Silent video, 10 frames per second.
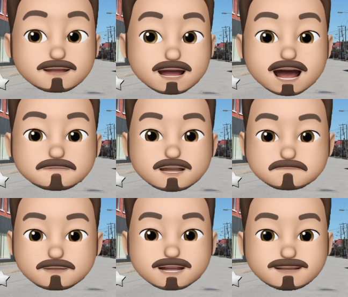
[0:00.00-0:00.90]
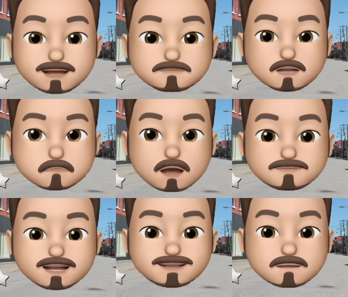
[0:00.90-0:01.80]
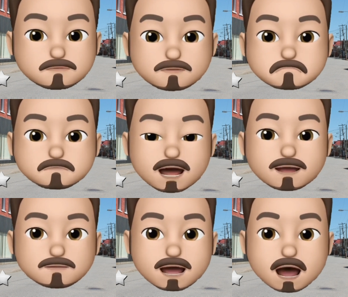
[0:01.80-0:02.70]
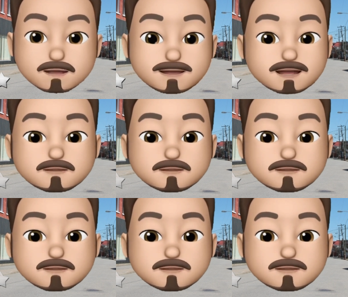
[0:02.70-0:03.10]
yeah, responses to my own Twitter feed have absolutely backed that up.